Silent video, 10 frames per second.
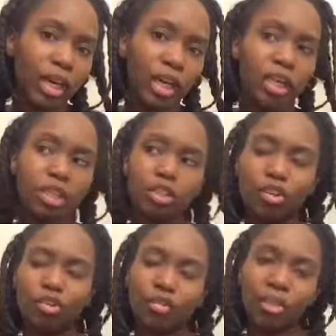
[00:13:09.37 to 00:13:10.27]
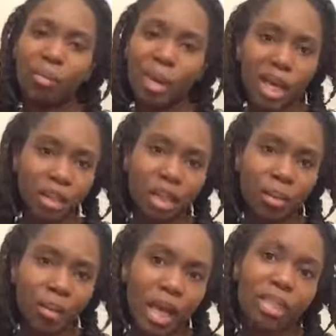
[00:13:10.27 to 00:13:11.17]
They deserve the best of the
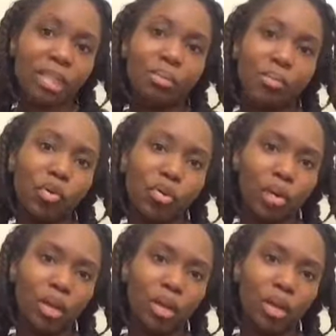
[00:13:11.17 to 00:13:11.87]
best and more.